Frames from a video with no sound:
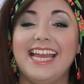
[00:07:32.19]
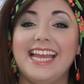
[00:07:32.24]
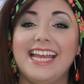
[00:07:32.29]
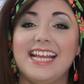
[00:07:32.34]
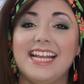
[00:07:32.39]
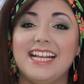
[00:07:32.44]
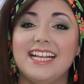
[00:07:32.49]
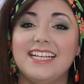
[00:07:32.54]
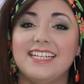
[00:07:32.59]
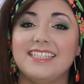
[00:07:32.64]

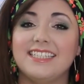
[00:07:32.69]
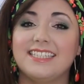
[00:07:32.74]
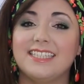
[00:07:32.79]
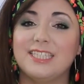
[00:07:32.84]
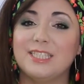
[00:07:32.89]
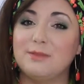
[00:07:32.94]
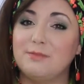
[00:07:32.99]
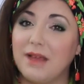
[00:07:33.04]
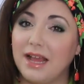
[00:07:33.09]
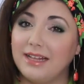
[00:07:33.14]
is
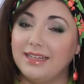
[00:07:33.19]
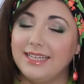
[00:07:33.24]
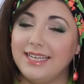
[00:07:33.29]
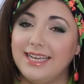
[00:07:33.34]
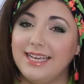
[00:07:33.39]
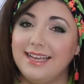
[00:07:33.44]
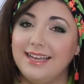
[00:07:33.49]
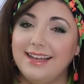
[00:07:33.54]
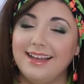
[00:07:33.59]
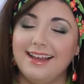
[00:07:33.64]

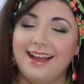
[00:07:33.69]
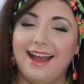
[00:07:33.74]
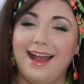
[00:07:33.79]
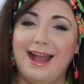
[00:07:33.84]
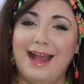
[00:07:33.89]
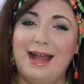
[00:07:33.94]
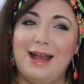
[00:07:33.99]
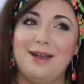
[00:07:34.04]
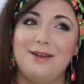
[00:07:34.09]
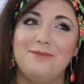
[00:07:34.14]
smelling
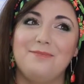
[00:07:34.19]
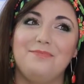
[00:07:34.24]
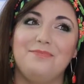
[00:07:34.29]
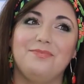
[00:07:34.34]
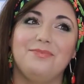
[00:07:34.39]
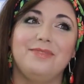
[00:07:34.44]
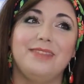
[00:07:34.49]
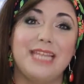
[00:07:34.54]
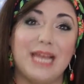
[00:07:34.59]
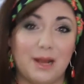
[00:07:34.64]

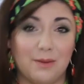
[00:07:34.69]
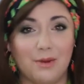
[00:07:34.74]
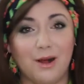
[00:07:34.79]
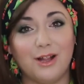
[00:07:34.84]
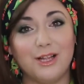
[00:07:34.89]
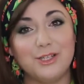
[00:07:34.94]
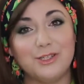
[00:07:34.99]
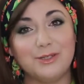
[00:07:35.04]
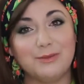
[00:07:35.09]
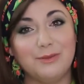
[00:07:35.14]
nail
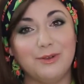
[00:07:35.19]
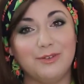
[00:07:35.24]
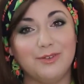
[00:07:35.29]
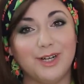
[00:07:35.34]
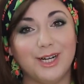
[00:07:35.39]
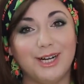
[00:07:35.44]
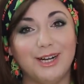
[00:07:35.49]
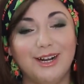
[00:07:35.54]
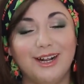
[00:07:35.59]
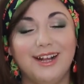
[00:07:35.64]
polish
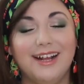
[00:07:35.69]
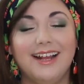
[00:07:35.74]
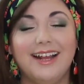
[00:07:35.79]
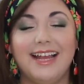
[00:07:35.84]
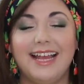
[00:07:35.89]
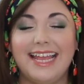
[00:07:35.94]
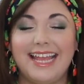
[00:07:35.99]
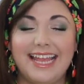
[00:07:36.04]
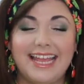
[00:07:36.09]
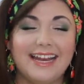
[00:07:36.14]
remover.
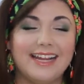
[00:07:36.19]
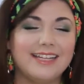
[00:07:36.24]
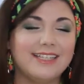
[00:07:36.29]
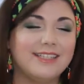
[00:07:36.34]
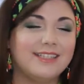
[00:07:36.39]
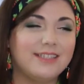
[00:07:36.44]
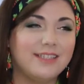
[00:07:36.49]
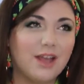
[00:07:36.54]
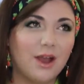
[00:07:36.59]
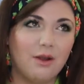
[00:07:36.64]
It
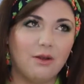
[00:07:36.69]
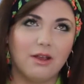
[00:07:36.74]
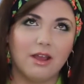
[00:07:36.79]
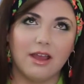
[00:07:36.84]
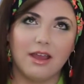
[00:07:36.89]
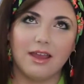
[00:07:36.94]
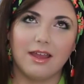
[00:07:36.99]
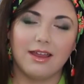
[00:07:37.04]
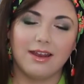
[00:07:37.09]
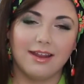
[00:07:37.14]
is so
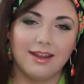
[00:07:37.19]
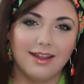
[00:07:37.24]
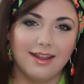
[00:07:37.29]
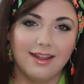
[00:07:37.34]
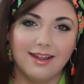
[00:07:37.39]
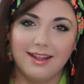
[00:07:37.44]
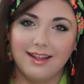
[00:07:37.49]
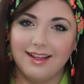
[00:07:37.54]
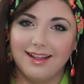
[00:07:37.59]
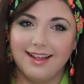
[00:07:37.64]
good.
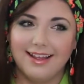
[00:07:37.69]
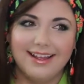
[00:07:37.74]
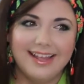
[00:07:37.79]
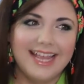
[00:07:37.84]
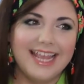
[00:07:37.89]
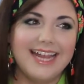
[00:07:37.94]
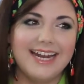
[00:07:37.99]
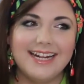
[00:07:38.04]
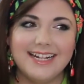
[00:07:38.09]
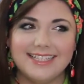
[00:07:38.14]

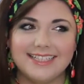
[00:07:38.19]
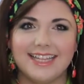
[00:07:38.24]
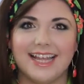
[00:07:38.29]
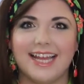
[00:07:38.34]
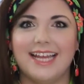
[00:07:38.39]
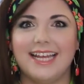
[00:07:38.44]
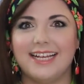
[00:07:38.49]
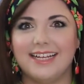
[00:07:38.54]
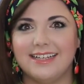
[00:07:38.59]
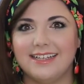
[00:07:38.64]
It is
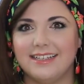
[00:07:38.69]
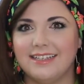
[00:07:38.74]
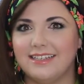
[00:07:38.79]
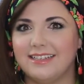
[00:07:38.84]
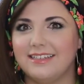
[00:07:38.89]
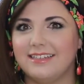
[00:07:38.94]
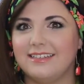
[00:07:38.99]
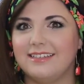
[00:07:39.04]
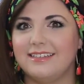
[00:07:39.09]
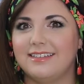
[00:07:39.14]
like
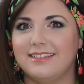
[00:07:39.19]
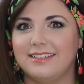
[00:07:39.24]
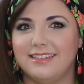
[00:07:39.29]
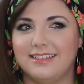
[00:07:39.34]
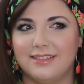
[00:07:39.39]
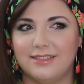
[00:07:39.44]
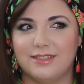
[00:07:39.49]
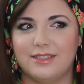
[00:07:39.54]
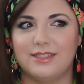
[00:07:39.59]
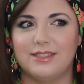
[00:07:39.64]

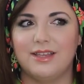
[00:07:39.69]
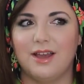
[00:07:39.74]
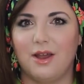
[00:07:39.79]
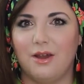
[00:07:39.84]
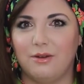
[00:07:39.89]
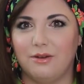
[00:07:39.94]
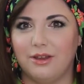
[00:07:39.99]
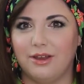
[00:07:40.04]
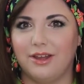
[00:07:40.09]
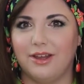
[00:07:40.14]

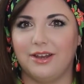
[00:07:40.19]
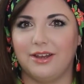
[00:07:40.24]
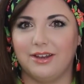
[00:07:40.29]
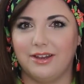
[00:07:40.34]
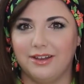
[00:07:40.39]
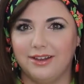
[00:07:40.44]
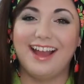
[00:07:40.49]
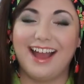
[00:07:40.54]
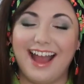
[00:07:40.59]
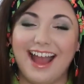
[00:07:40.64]
so good.
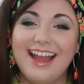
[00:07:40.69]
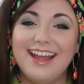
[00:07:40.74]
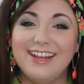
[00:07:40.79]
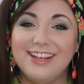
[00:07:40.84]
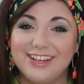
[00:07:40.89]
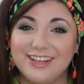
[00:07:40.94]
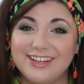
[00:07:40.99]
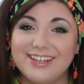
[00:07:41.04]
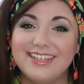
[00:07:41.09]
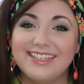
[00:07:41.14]

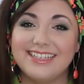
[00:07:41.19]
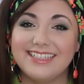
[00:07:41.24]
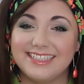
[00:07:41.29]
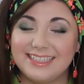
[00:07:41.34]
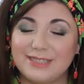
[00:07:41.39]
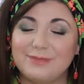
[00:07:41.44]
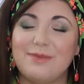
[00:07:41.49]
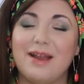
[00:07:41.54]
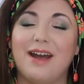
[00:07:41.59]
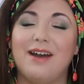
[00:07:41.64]
I could
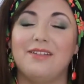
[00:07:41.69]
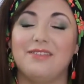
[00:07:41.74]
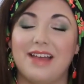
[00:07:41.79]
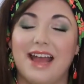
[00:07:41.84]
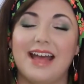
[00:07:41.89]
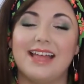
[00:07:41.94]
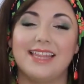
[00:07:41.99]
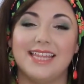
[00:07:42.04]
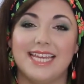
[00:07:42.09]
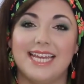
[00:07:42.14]
smell
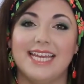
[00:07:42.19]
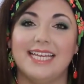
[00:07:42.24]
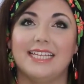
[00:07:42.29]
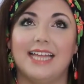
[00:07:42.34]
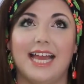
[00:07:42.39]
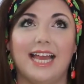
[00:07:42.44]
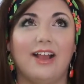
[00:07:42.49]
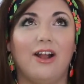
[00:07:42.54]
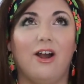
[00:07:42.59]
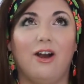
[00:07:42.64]
that thing
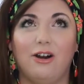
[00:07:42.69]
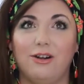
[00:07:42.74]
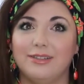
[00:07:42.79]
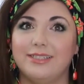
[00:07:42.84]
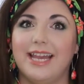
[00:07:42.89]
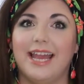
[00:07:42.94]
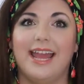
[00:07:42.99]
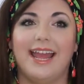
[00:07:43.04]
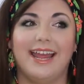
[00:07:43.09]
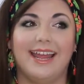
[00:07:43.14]
like all
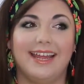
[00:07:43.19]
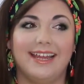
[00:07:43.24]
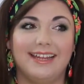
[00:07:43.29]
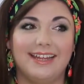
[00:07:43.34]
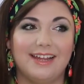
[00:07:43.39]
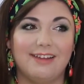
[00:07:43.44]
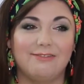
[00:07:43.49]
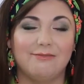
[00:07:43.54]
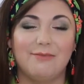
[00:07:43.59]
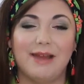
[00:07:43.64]
day
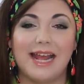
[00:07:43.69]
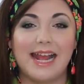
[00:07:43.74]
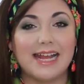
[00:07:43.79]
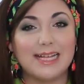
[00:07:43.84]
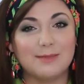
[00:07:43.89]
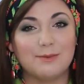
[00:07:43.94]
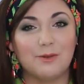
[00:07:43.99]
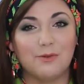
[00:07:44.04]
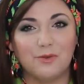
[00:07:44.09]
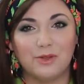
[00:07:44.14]
if my
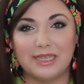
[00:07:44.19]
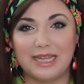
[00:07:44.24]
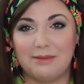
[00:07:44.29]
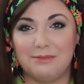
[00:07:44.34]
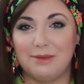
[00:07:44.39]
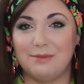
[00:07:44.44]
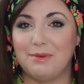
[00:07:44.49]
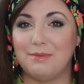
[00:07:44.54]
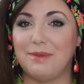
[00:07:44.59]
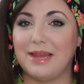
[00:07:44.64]
husband would
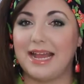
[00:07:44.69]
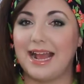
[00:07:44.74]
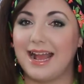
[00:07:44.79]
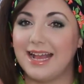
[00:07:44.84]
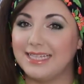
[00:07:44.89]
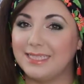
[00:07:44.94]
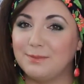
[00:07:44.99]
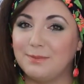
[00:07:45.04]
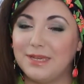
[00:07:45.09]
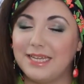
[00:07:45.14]
let me, but my
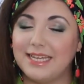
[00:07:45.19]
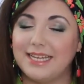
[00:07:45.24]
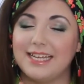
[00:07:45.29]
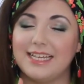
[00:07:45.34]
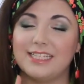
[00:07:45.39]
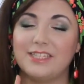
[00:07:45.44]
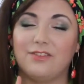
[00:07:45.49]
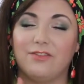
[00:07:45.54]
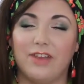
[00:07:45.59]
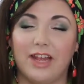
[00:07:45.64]
husband
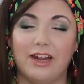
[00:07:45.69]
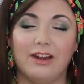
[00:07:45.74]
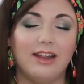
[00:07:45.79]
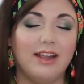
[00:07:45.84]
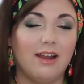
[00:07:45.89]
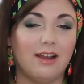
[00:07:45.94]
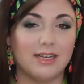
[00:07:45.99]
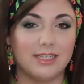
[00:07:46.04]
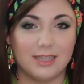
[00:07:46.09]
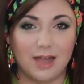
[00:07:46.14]
is
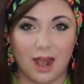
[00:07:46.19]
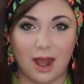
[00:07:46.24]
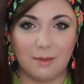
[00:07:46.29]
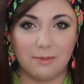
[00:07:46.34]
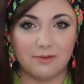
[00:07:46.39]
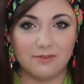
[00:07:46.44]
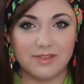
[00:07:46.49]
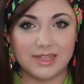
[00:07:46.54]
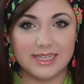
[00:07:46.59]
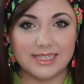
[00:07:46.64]
very on
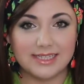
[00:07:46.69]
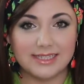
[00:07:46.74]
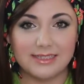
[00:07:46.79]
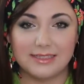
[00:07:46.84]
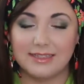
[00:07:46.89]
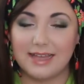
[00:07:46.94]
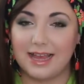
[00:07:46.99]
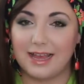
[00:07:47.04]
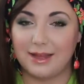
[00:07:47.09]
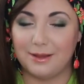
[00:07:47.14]
top of
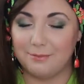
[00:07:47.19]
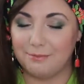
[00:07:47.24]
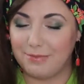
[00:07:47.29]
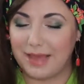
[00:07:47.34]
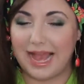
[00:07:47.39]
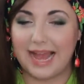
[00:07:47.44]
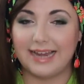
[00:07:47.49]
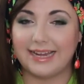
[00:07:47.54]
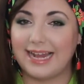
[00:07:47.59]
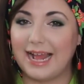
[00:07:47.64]
this
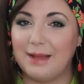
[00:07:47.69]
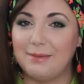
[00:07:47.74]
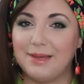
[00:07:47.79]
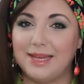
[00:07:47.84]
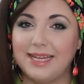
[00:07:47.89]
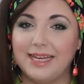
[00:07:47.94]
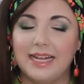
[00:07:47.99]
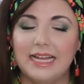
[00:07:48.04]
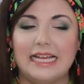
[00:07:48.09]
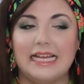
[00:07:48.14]
bad
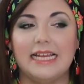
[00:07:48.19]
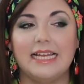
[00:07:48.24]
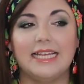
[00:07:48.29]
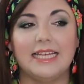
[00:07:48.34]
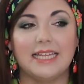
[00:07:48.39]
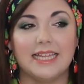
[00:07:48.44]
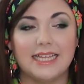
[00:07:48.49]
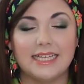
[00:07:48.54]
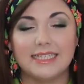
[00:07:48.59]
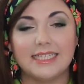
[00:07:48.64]
habit.
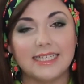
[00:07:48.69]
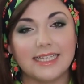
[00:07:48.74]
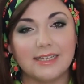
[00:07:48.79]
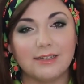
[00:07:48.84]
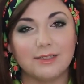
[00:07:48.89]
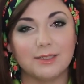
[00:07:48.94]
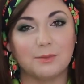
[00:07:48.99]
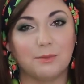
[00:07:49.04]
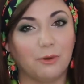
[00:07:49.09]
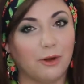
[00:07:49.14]
He thinks it
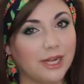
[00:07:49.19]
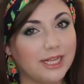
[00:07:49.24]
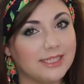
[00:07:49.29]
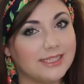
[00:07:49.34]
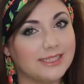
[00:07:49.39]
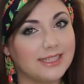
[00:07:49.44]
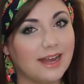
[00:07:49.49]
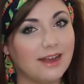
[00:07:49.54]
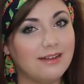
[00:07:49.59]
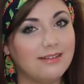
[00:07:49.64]
kills
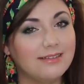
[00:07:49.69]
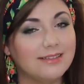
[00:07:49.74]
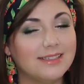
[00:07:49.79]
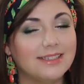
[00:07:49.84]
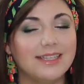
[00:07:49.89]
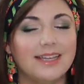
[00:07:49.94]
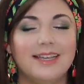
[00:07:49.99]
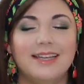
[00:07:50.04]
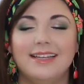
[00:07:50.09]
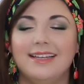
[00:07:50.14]
brain cells.
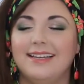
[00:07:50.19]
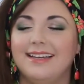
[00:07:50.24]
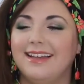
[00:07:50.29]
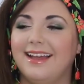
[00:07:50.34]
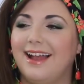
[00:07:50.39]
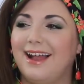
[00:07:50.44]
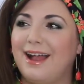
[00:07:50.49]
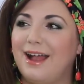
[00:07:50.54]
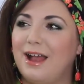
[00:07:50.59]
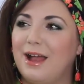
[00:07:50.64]

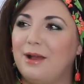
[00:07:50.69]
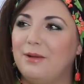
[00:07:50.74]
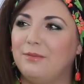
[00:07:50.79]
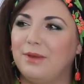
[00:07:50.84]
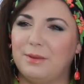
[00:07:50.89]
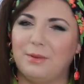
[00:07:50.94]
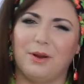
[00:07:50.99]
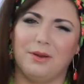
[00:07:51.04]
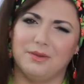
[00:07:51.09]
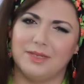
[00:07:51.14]

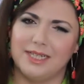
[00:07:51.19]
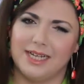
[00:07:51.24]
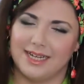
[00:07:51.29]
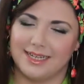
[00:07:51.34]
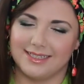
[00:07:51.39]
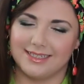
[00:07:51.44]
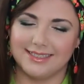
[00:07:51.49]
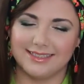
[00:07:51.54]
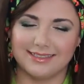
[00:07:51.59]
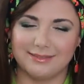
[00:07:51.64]
It probably
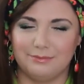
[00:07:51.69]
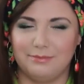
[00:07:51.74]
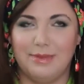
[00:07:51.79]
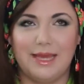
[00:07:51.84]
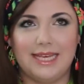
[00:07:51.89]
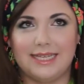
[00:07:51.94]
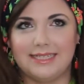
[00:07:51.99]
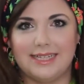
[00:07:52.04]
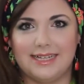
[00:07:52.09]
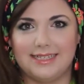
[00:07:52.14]
does. It
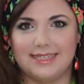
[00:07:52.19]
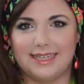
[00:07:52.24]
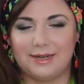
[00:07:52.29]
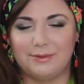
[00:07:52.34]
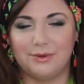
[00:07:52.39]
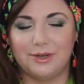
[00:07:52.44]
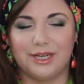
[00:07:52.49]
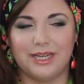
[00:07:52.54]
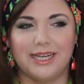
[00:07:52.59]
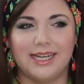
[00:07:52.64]
makes sense that
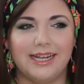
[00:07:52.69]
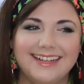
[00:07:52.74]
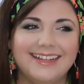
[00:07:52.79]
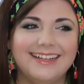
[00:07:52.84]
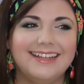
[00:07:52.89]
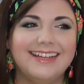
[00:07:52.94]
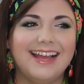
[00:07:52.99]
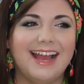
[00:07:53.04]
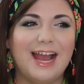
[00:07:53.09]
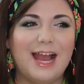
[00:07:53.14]
it would.
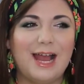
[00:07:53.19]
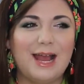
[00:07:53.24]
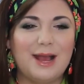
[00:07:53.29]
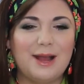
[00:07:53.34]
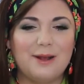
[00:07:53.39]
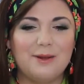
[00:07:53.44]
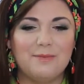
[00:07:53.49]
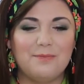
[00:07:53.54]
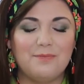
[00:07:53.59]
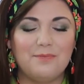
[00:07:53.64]

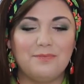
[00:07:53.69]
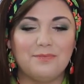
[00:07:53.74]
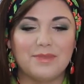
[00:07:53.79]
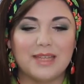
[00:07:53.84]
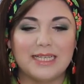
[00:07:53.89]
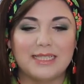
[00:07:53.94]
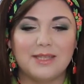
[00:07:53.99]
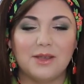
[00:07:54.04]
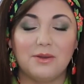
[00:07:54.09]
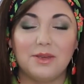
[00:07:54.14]

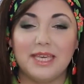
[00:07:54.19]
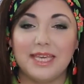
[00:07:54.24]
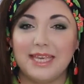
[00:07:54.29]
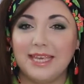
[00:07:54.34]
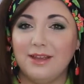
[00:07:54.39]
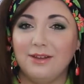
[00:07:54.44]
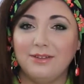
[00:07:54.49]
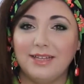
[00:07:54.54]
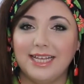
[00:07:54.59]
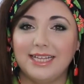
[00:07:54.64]
So
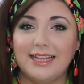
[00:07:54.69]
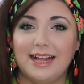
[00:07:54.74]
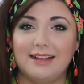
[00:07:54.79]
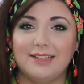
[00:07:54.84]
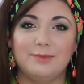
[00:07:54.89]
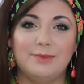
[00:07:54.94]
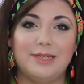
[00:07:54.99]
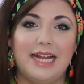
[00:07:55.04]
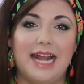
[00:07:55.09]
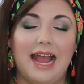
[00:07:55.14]
he only
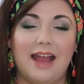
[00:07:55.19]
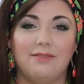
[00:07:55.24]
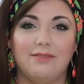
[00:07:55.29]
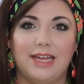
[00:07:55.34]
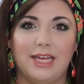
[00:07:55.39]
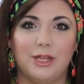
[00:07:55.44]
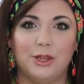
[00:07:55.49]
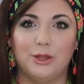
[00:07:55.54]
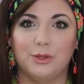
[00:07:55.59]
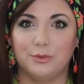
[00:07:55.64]
allows me to have
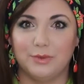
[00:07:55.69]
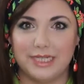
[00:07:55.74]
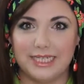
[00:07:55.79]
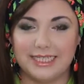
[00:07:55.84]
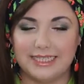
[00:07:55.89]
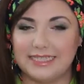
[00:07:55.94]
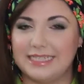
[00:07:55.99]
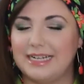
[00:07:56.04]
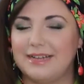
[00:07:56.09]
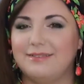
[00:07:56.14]
like
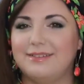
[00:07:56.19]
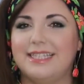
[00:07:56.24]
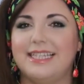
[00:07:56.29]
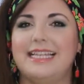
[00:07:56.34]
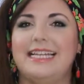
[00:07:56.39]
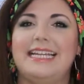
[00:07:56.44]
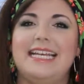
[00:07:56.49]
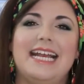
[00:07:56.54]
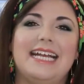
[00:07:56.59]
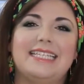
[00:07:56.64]
3 sniffs
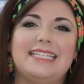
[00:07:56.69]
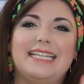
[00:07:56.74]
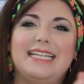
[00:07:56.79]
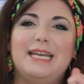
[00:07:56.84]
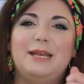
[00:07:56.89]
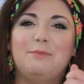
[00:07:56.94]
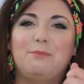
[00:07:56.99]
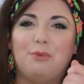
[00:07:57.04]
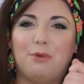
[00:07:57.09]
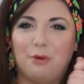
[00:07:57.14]
and then he has to
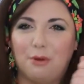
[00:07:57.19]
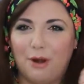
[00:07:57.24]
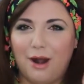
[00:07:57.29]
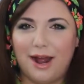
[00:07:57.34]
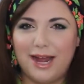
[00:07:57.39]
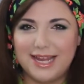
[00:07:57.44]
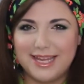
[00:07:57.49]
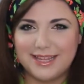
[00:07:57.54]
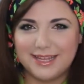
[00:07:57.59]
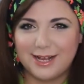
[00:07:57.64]
like
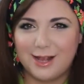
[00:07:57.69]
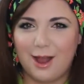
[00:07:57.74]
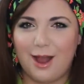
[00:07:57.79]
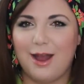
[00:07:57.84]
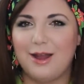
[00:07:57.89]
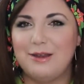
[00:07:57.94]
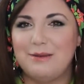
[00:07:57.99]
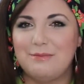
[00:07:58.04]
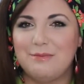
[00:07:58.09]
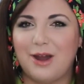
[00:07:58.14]
pry the
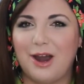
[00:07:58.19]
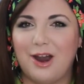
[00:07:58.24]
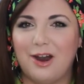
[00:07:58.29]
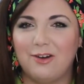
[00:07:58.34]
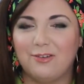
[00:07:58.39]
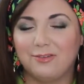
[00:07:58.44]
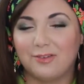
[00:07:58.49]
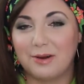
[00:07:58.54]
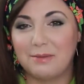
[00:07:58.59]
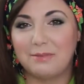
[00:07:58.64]
cotton
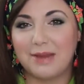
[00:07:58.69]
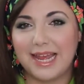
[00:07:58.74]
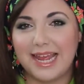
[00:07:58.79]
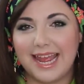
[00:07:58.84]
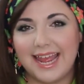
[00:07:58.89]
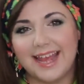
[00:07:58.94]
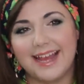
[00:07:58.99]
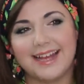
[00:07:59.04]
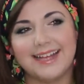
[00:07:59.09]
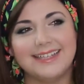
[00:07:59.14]
ball from my
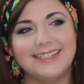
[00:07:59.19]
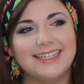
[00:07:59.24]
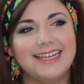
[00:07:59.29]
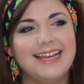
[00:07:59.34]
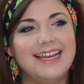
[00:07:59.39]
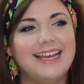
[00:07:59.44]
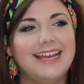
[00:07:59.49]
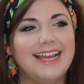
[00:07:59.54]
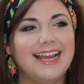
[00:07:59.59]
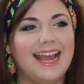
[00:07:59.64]
hand
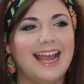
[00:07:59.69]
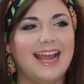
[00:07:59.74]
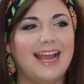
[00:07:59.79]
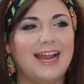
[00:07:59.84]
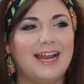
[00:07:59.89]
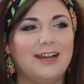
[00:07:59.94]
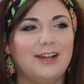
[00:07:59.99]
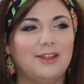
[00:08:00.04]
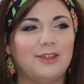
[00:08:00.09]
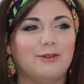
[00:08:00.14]

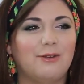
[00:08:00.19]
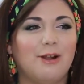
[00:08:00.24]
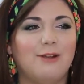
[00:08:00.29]
and it